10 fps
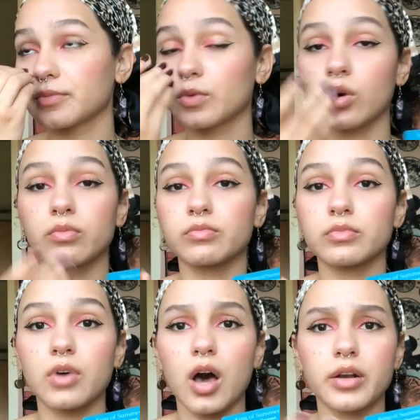Oh,
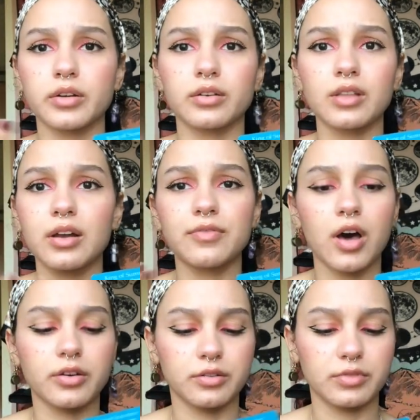honor. A lot of
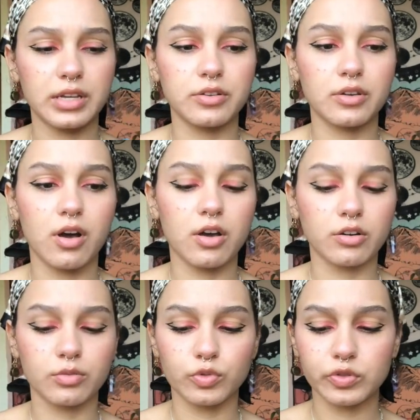honor right here.
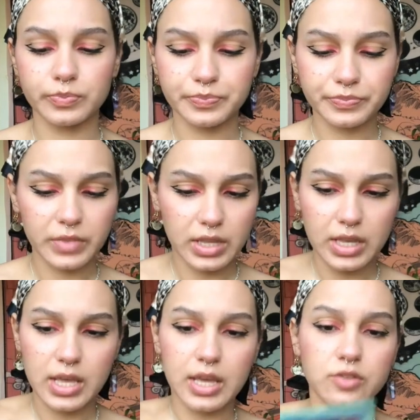Honorable.
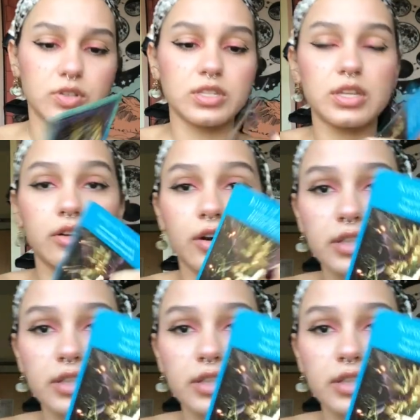You can see the card